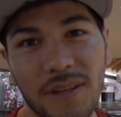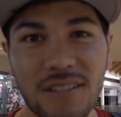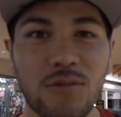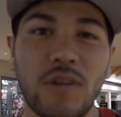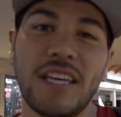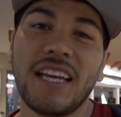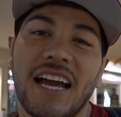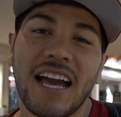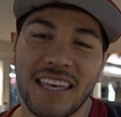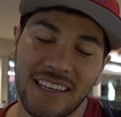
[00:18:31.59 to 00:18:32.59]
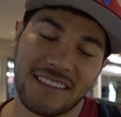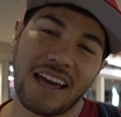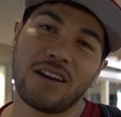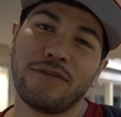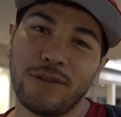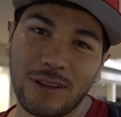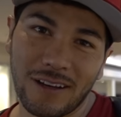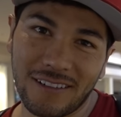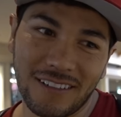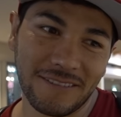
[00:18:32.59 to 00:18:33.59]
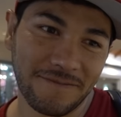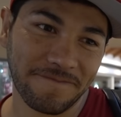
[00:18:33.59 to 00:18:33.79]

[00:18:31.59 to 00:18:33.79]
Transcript: because we got kicked out of Foot Locker.